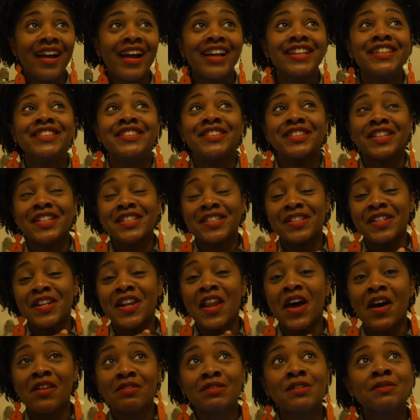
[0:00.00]
I just
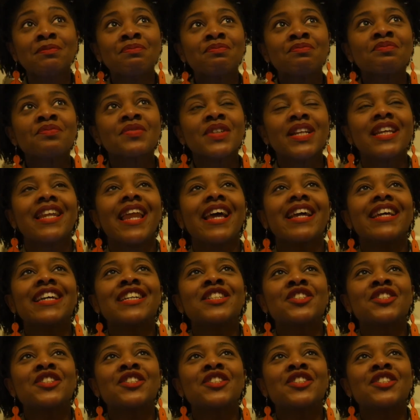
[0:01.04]
loved, like,